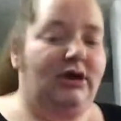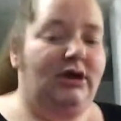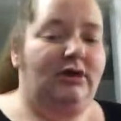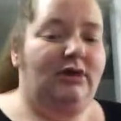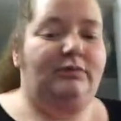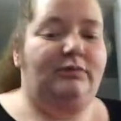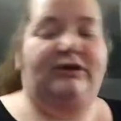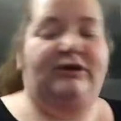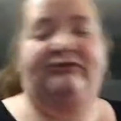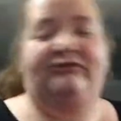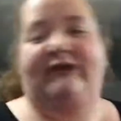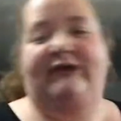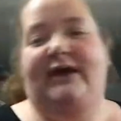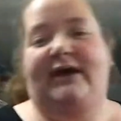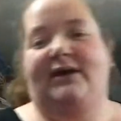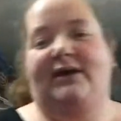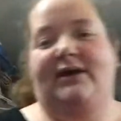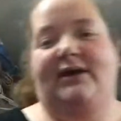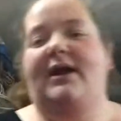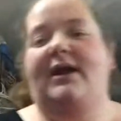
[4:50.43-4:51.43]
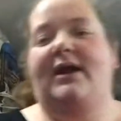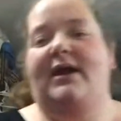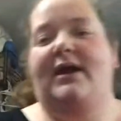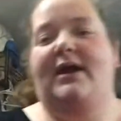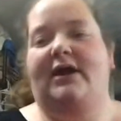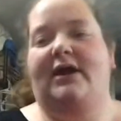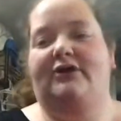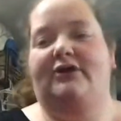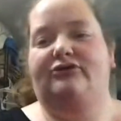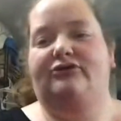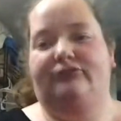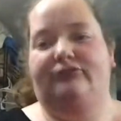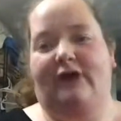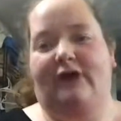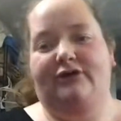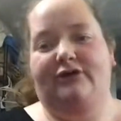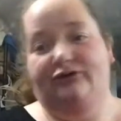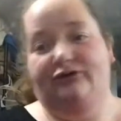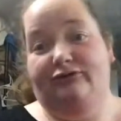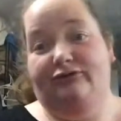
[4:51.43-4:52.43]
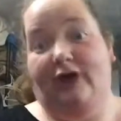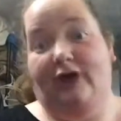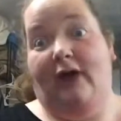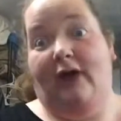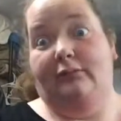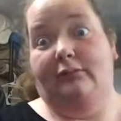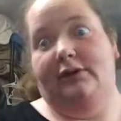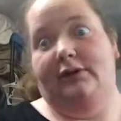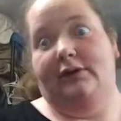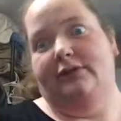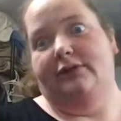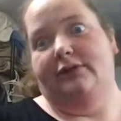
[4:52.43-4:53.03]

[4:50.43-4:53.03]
because I had a headache, and I just got rid of the